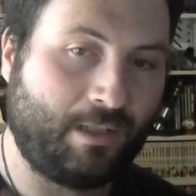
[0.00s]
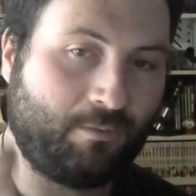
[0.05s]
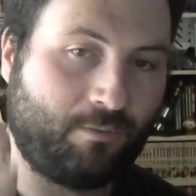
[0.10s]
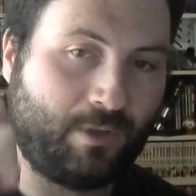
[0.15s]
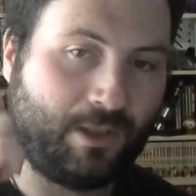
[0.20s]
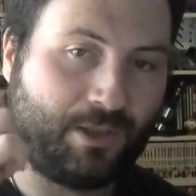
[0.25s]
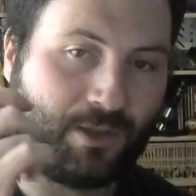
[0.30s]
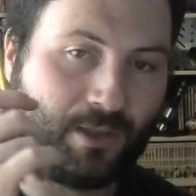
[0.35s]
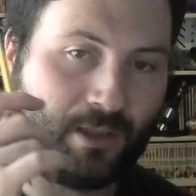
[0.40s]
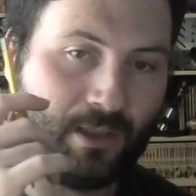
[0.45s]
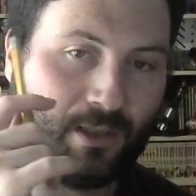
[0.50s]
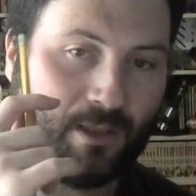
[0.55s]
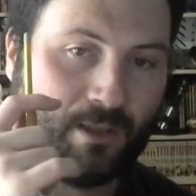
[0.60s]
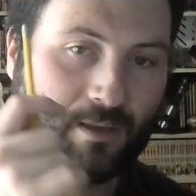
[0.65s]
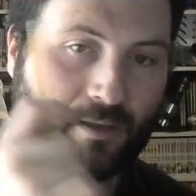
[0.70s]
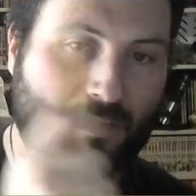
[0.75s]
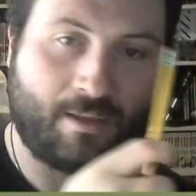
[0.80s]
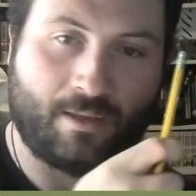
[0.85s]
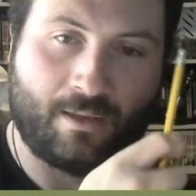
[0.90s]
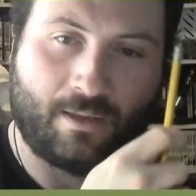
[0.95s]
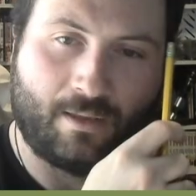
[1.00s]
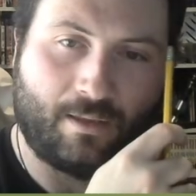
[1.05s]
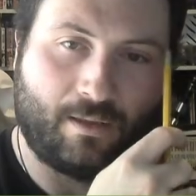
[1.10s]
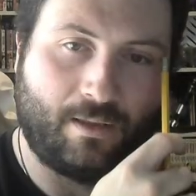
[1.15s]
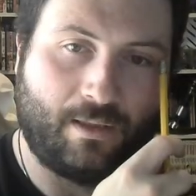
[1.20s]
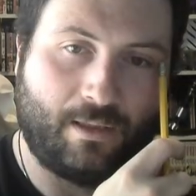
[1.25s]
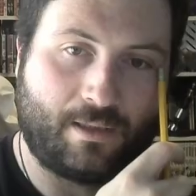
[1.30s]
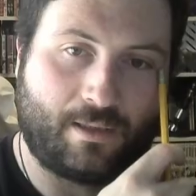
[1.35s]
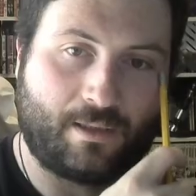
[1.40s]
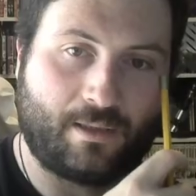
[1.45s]
which is
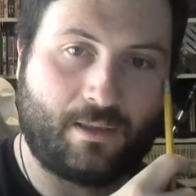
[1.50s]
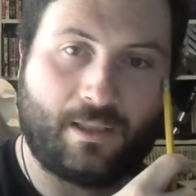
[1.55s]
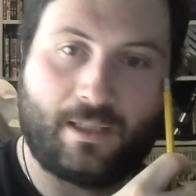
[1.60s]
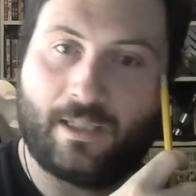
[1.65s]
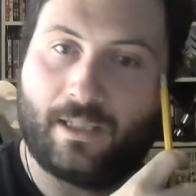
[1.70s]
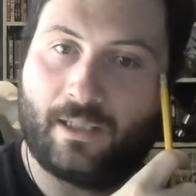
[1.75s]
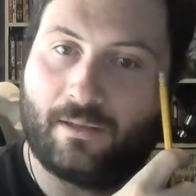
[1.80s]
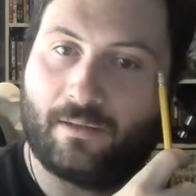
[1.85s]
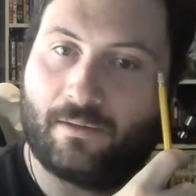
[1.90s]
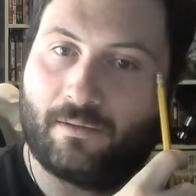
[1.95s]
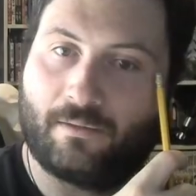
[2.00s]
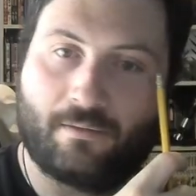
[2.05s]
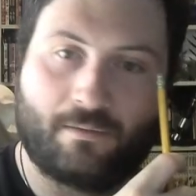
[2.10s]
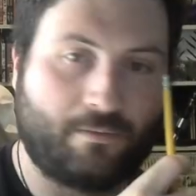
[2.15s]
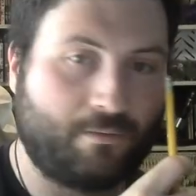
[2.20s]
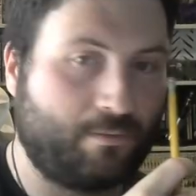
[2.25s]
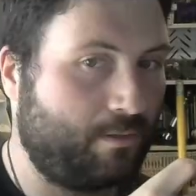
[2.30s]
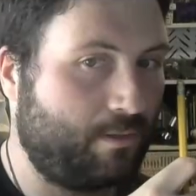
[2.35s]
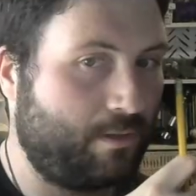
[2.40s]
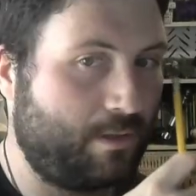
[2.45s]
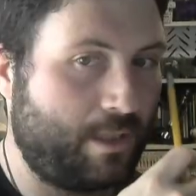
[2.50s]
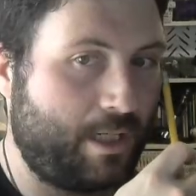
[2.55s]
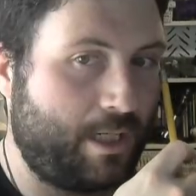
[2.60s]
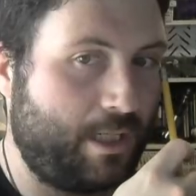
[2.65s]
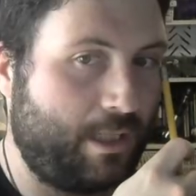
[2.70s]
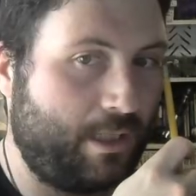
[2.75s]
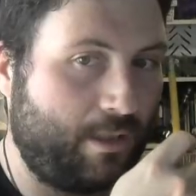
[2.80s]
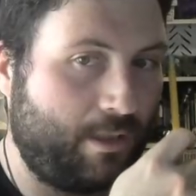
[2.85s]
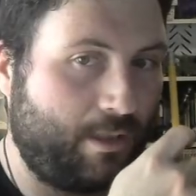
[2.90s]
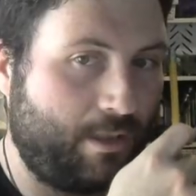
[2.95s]
this line
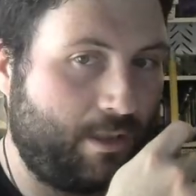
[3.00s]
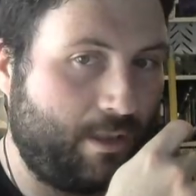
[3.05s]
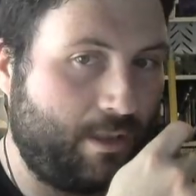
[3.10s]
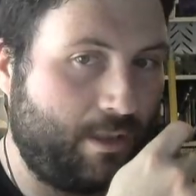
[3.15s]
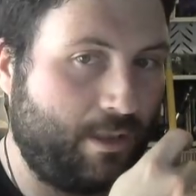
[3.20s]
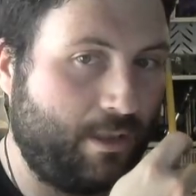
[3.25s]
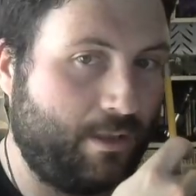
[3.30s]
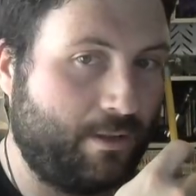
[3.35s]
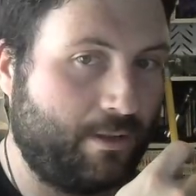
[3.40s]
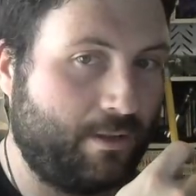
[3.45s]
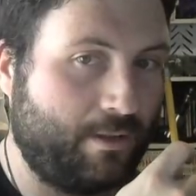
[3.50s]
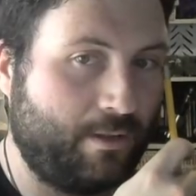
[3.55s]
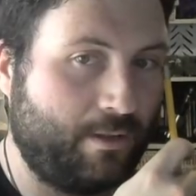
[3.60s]
right here.